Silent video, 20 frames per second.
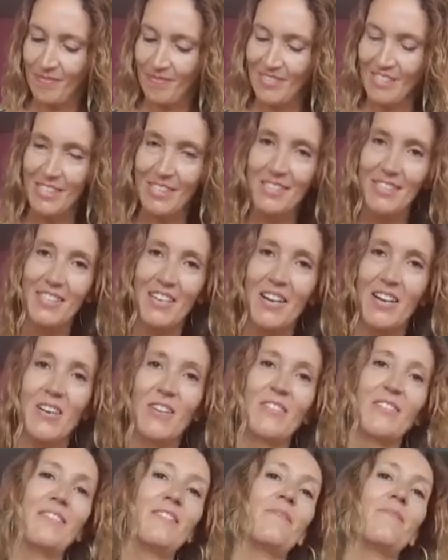not
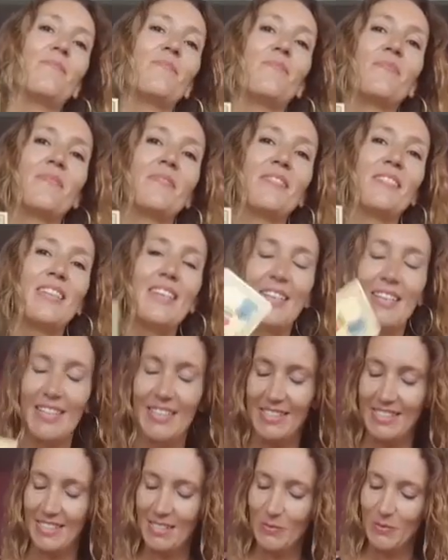alone.
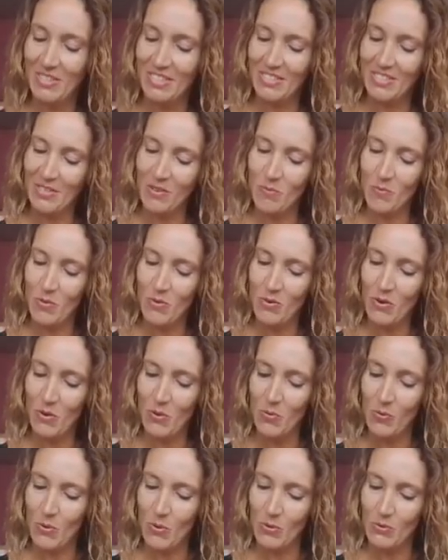So if there's someone
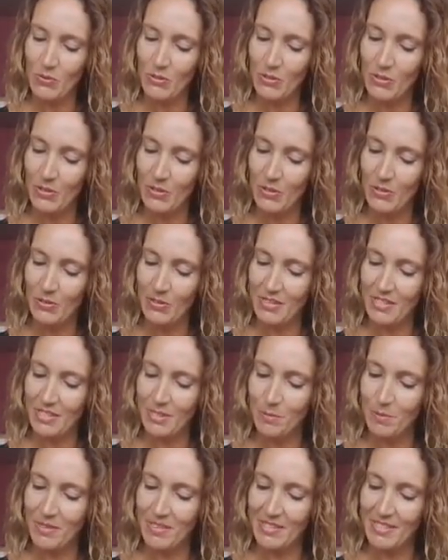around you,
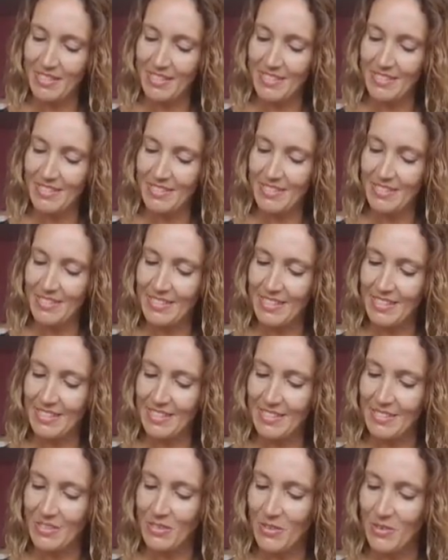this person
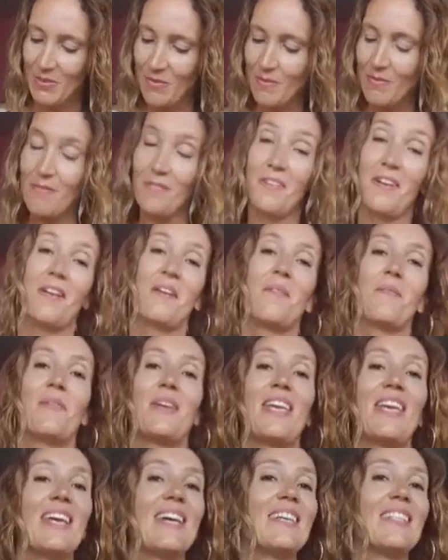sees you
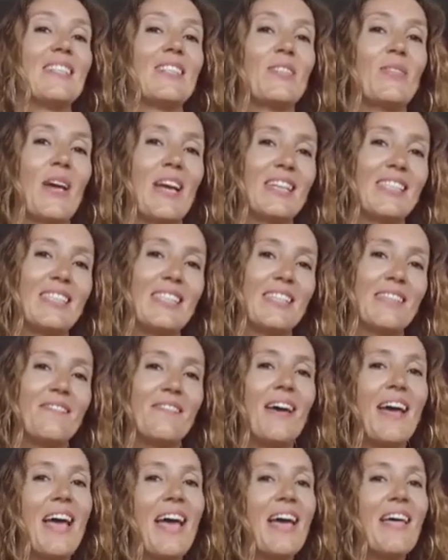very attractive
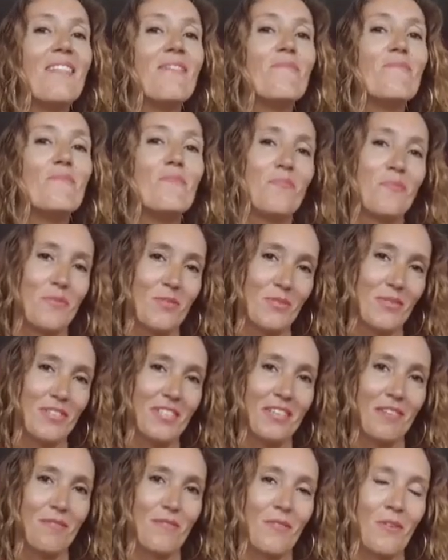and
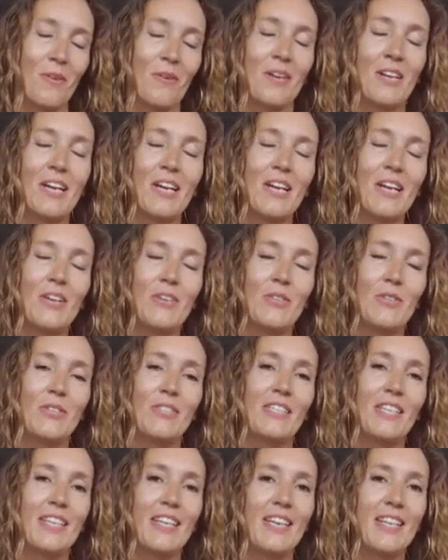beautiful. You're
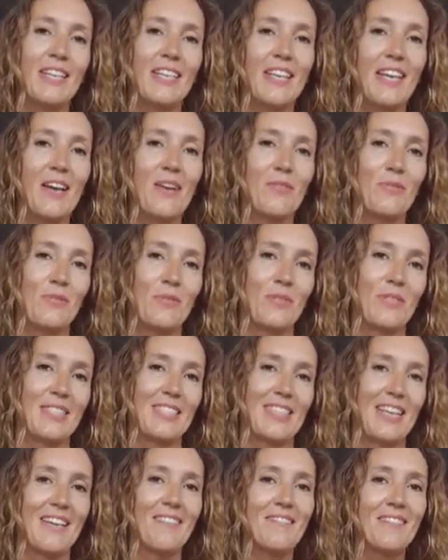taking care of
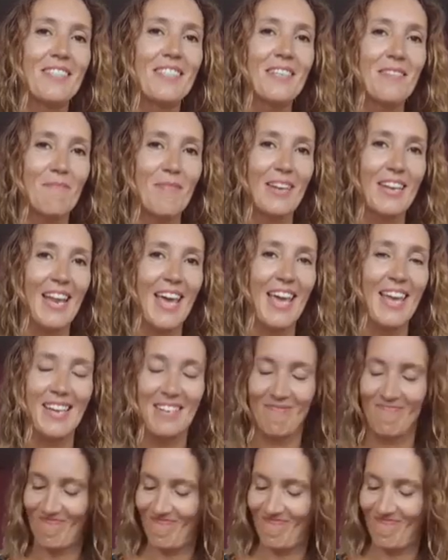yourself, Gemini.